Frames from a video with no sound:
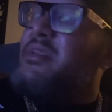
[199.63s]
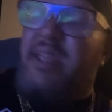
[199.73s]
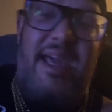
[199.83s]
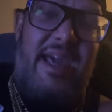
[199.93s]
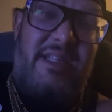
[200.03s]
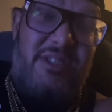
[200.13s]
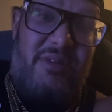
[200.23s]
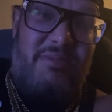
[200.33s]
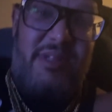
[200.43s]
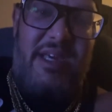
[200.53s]
Day 8's
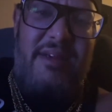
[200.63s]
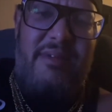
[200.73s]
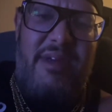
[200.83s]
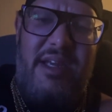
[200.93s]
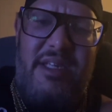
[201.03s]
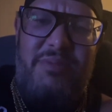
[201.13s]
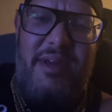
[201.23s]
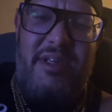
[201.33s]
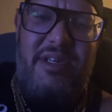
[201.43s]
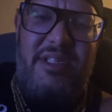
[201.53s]
complete, and it's
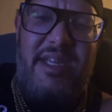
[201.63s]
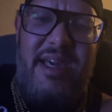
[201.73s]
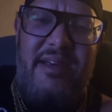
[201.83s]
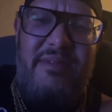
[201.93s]
been a good day.